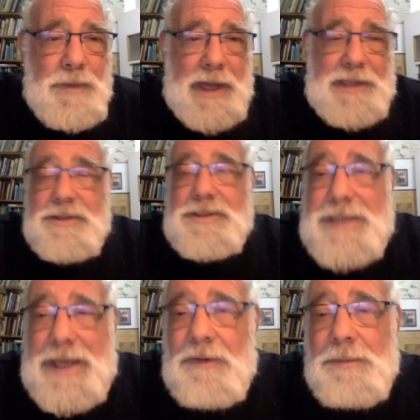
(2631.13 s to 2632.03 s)
And there's
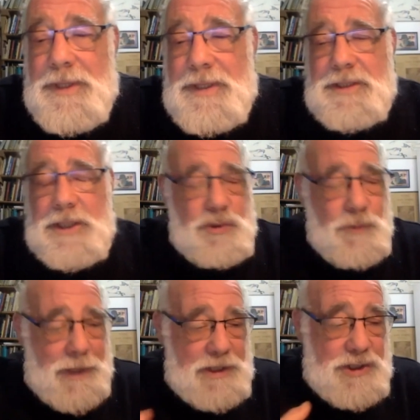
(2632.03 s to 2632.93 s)
never been a
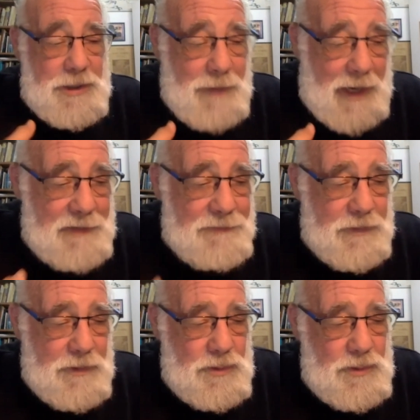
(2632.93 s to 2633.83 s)
situation, in my
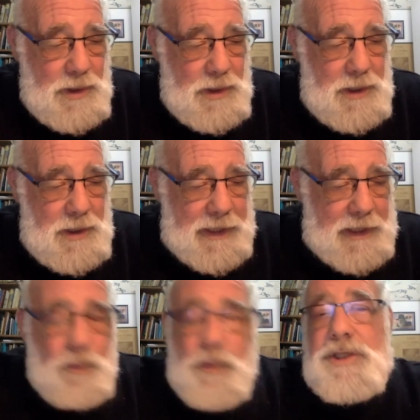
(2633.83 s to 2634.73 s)
view,
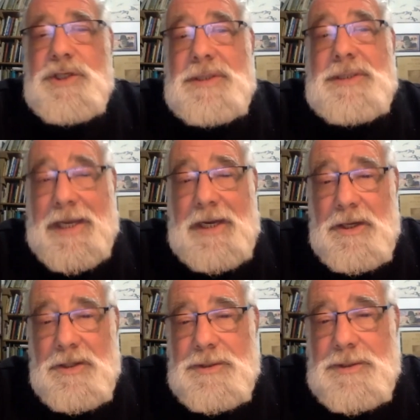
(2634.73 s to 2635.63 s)
in which
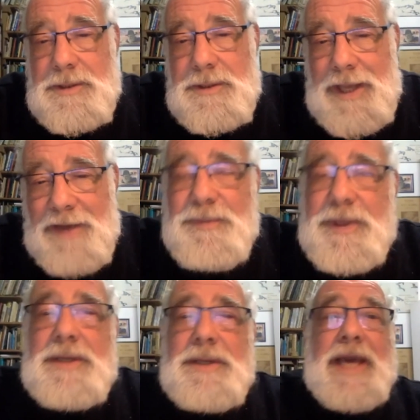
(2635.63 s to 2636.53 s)
settlers have
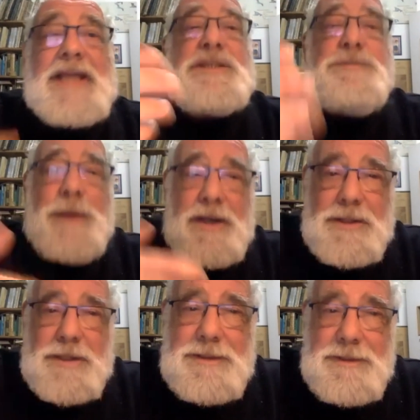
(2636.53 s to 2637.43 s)
been
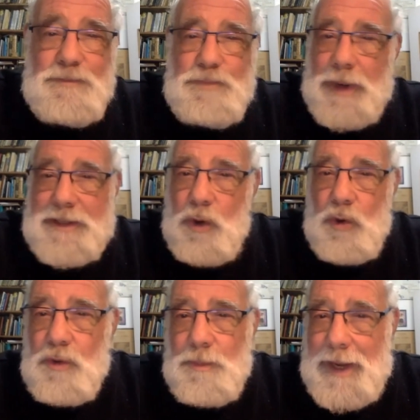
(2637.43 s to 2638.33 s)
expelled by the
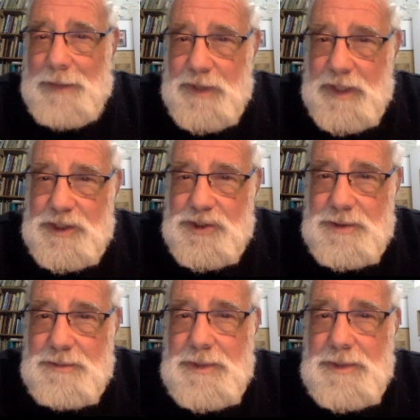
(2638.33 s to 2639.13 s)
local population.